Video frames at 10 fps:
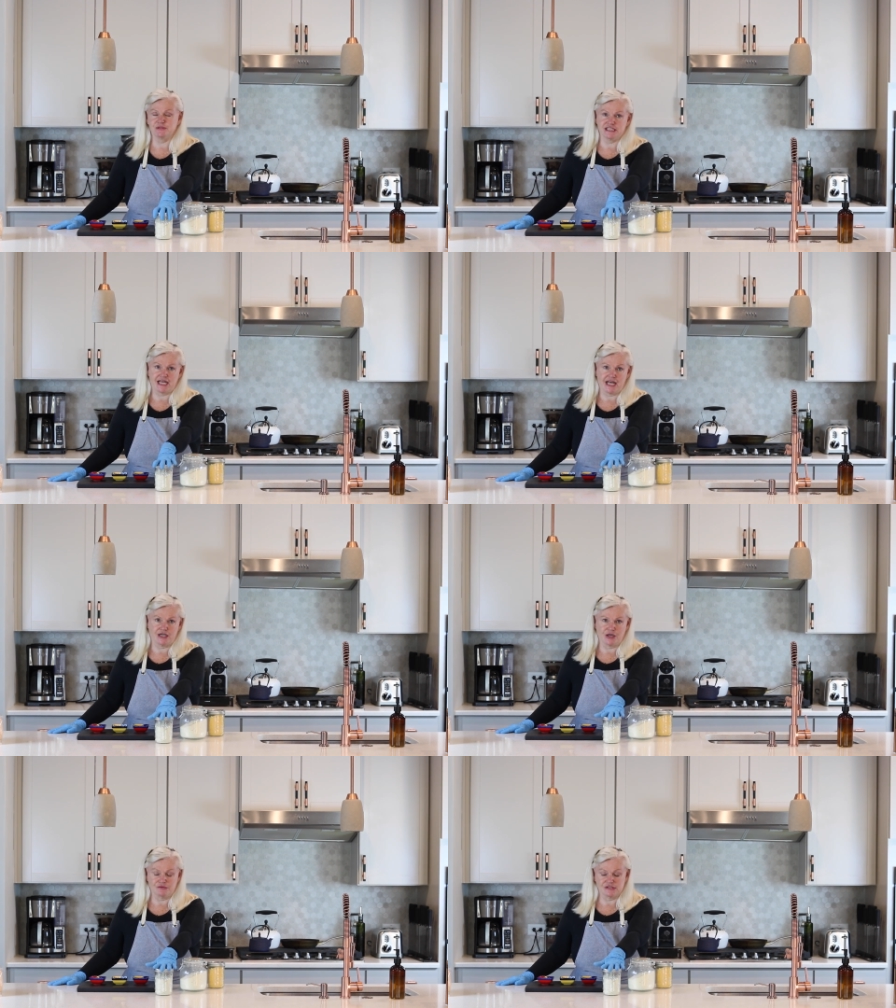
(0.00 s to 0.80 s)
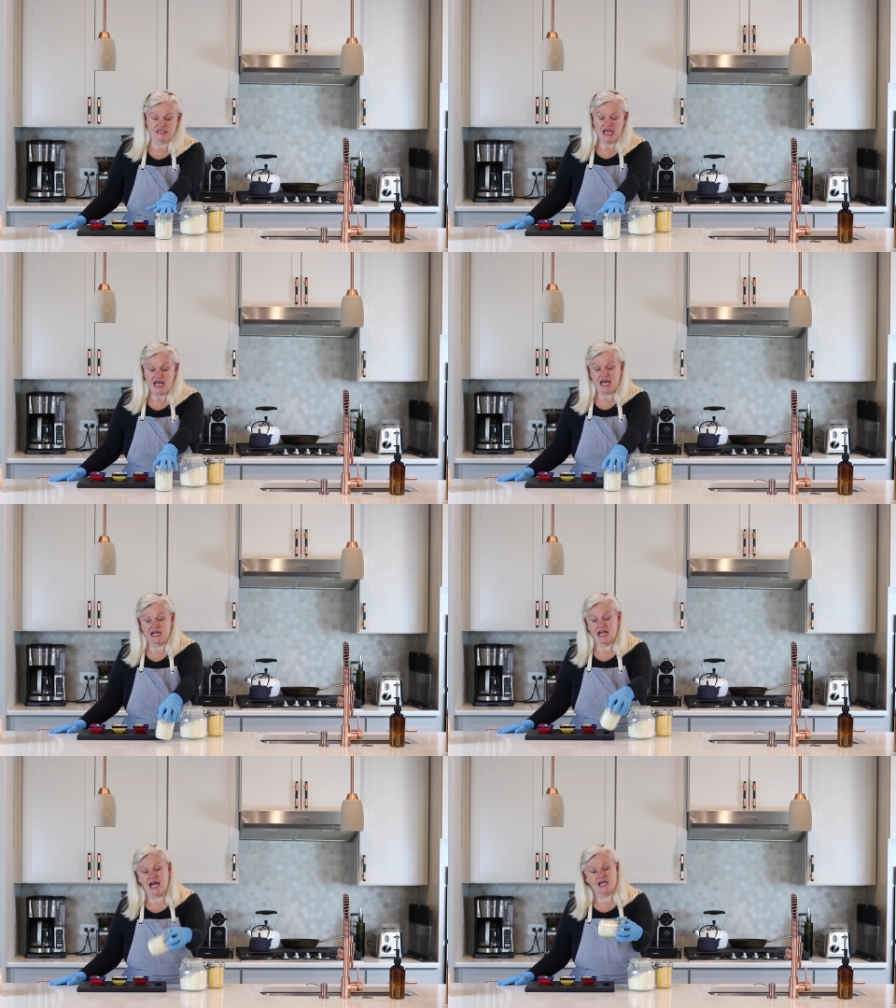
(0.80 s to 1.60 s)
potatoes and
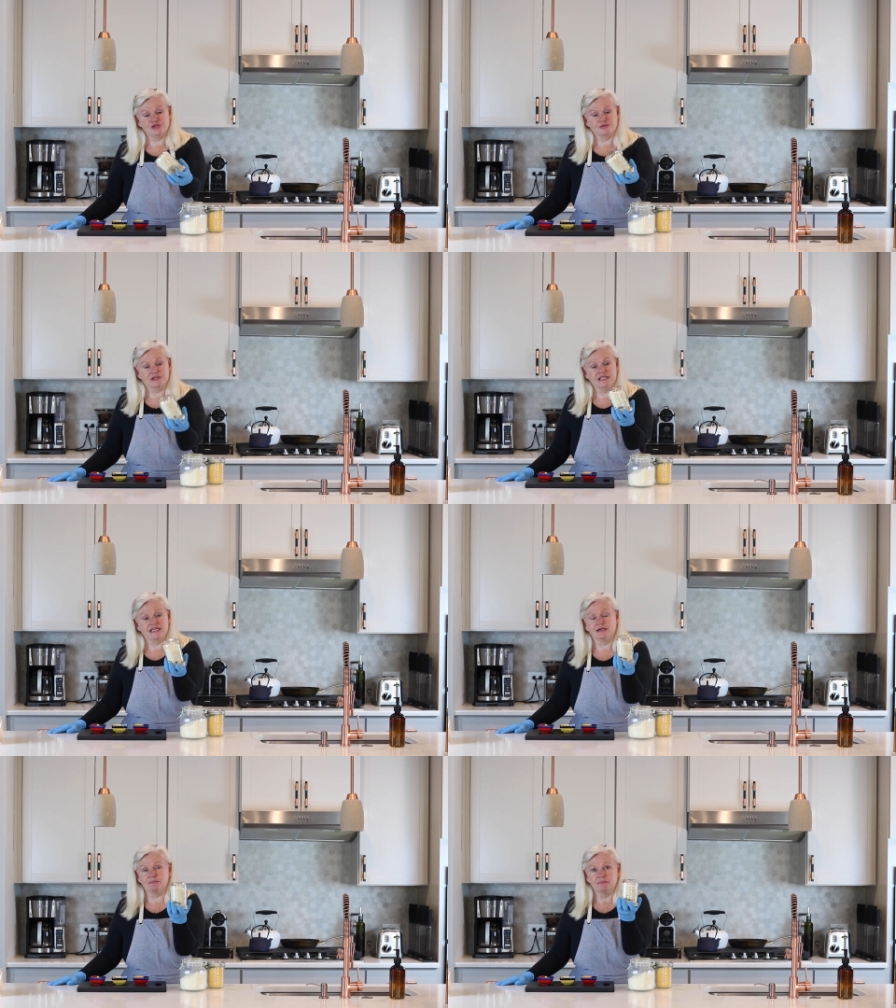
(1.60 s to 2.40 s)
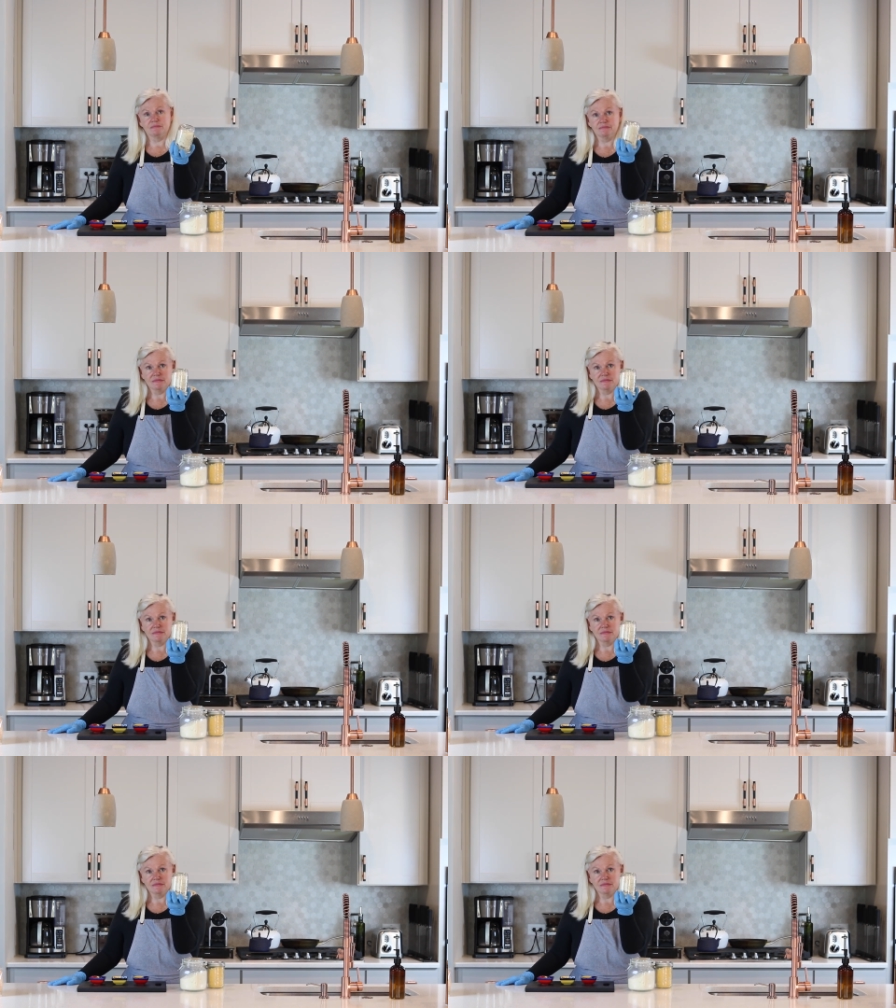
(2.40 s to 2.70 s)
actually get